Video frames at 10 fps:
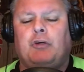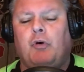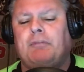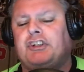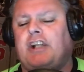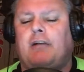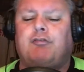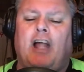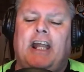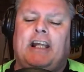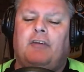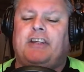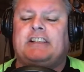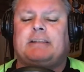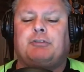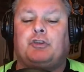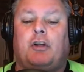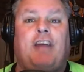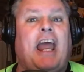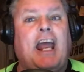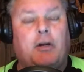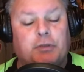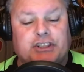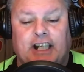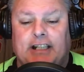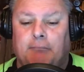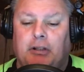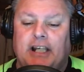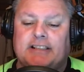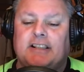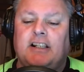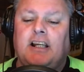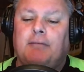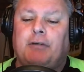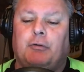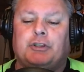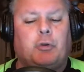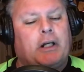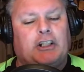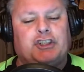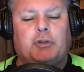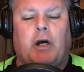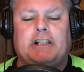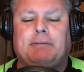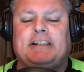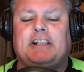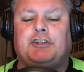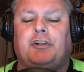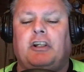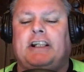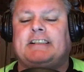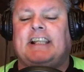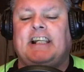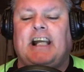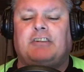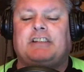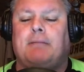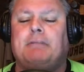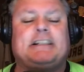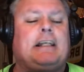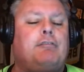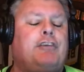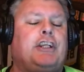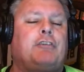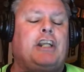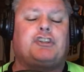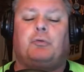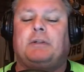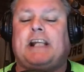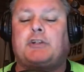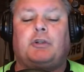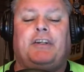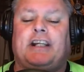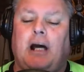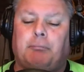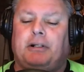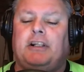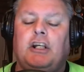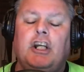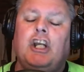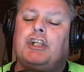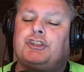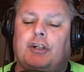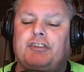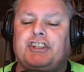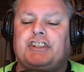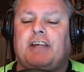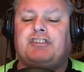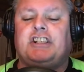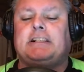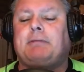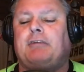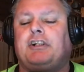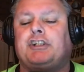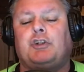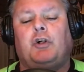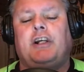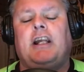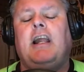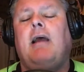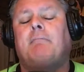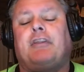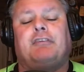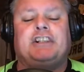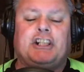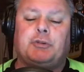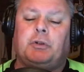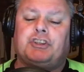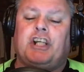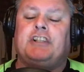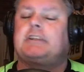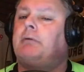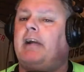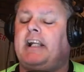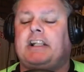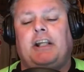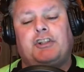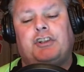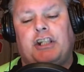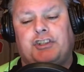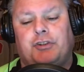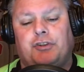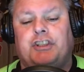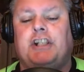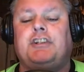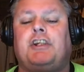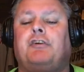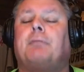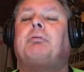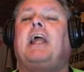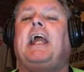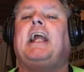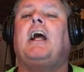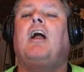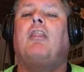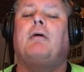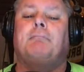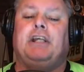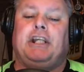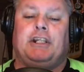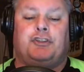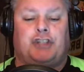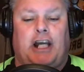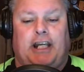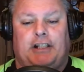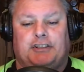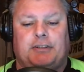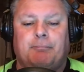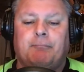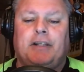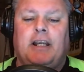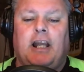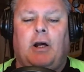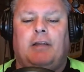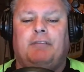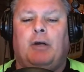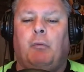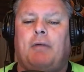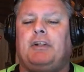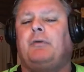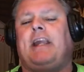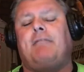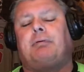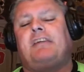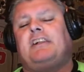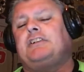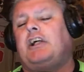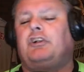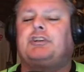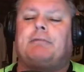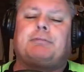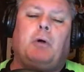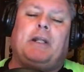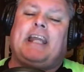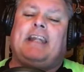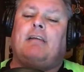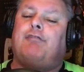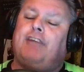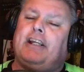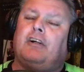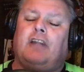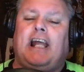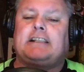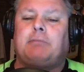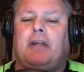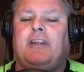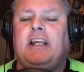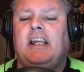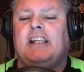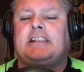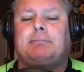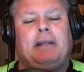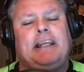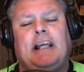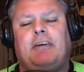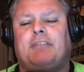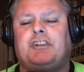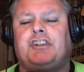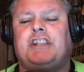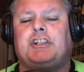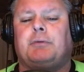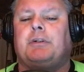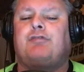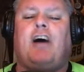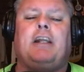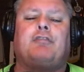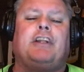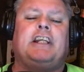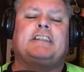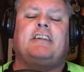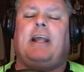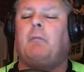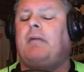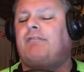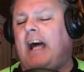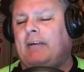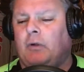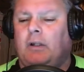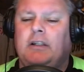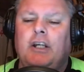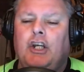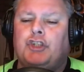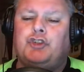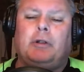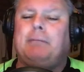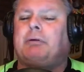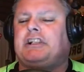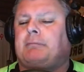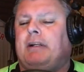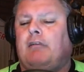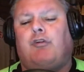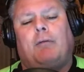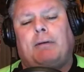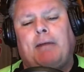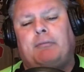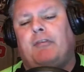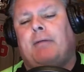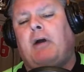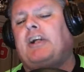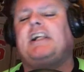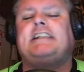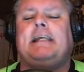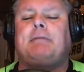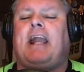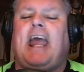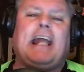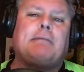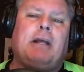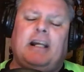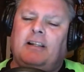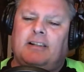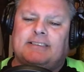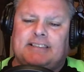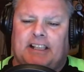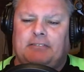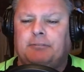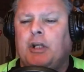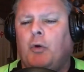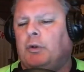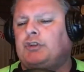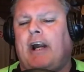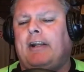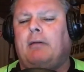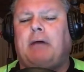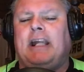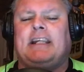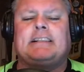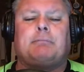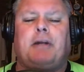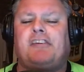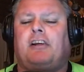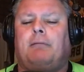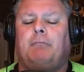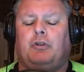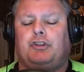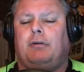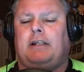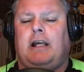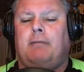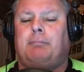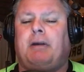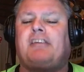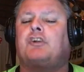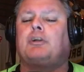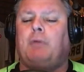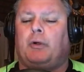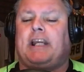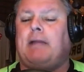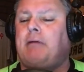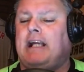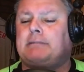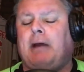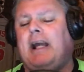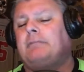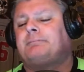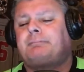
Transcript: Rumors started flying out that some sort of hack was taking place, but it was quickly squashed by CenturyLink as they announced a misconfiguration was actually the culprit. Services have since been restored, but the residuals and the sporadic connection issues continue to plague the media giants. Well, a woman who gave President Donald Trump's motorcade the finger last month is speaking out after she said she was fired for the incident that went viral. Julie Briskman, a former member of the marketing team at Akima LLC, was riding her bike as the president, uh, presidential motorcade passed by.